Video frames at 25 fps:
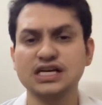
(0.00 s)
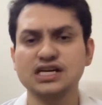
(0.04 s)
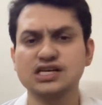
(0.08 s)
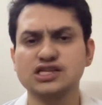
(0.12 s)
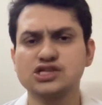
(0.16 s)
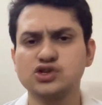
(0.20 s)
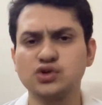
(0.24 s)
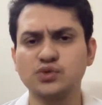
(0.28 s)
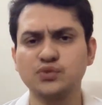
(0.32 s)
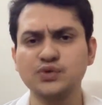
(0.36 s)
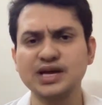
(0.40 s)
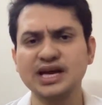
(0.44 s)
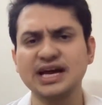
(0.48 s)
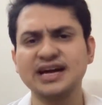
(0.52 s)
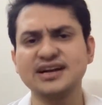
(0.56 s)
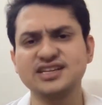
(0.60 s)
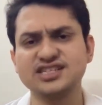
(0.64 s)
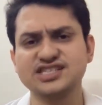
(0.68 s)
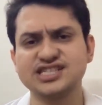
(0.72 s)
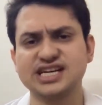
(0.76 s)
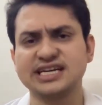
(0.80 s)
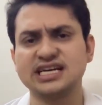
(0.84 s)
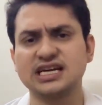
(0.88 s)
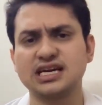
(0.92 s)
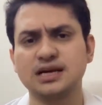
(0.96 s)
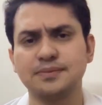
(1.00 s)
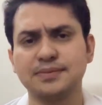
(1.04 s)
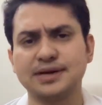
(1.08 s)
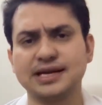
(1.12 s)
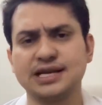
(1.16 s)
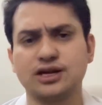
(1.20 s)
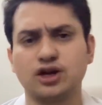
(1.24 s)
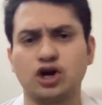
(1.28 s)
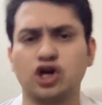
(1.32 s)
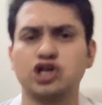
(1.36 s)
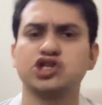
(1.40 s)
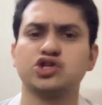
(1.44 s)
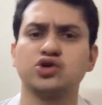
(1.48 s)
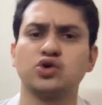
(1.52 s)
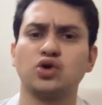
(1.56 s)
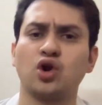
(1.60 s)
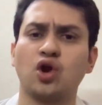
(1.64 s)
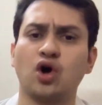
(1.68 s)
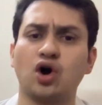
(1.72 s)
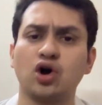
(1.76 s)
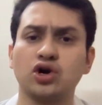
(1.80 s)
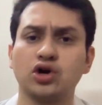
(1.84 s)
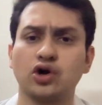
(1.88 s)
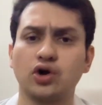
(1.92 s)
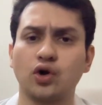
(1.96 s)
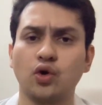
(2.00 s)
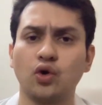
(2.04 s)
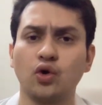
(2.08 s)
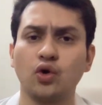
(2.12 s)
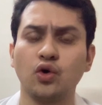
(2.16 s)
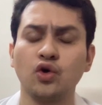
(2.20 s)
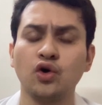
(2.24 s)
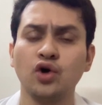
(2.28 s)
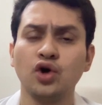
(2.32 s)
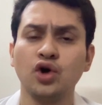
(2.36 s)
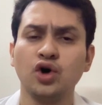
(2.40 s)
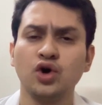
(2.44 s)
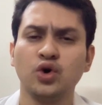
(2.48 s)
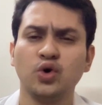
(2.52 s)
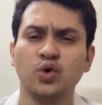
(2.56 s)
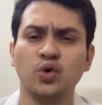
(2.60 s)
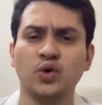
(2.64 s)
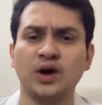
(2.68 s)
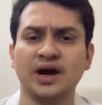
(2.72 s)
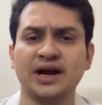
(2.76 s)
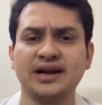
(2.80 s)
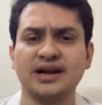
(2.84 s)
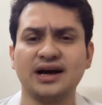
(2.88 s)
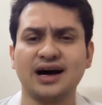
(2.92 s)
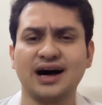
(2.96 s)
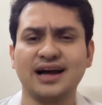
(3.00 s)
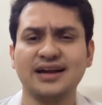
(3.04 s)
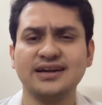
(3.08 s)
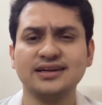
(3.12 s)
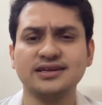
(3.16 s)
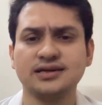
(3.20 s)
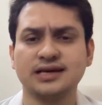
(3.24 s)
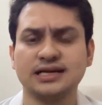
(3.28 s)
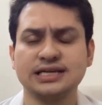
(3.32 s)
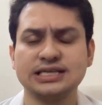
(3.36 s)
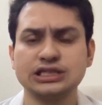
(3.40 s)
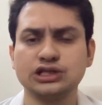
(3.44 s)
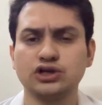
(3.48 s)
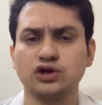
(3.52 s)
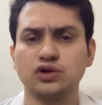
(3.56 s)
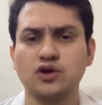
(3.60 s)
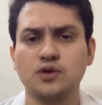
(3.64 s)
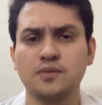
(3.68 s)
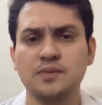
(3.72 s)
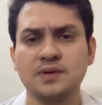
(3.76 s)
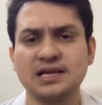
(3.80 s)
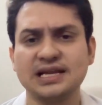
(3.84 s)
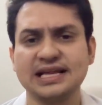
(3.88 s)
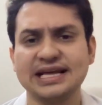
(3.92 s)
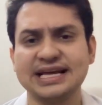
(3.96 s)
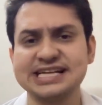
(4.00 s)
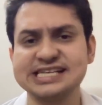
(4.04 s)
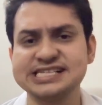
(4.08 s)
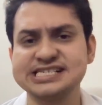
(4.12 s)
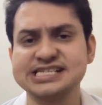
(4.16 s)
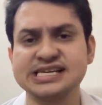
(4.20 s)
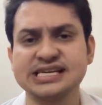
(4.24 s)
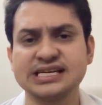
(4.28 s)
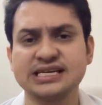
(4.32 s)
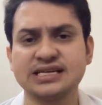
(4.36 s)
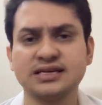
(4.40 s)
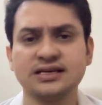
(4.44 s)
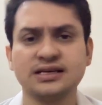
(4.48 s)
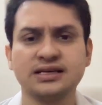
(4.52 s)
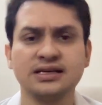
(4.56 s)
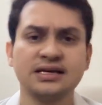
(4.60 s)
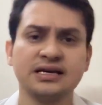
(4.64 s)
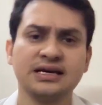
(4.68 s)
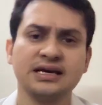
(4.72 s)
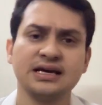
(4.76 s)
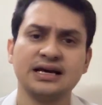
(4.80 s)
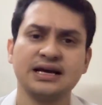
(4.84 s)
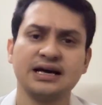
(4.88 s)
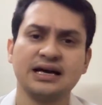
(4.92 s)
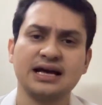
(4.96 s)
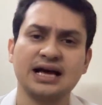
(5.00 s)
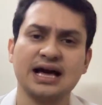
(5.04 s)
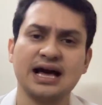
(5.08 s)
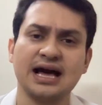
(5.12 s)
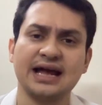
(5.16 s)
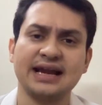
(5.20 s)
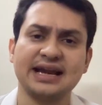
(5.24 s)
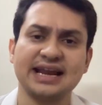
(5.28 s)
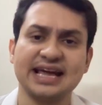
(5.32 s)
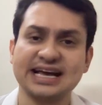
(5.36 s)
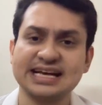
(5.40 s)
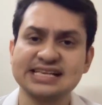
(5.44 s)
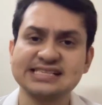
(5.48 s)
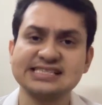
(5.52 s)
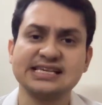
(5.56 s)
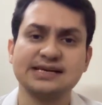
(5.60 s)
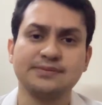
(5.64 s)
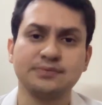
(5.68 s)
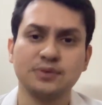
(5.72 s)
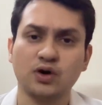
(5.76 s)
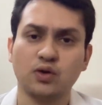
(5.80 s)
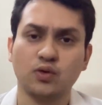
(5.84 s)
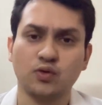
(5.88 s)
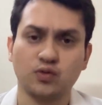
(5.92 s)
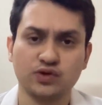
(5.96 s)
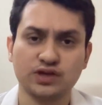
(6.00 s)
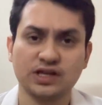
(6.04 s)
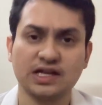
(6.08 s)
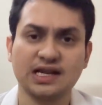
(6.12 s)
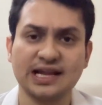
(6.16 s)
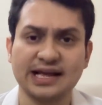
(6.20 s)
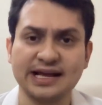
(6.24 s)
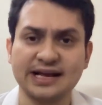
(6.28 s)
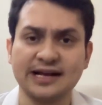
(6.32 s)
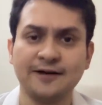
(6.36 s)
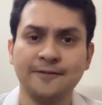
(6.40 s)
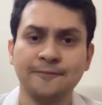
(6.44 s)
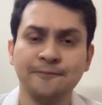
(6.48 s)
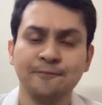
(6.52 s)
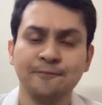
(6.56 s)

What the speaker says: So we had a gentleman not too long ago who had uncontrollable itching and eczema over the leg.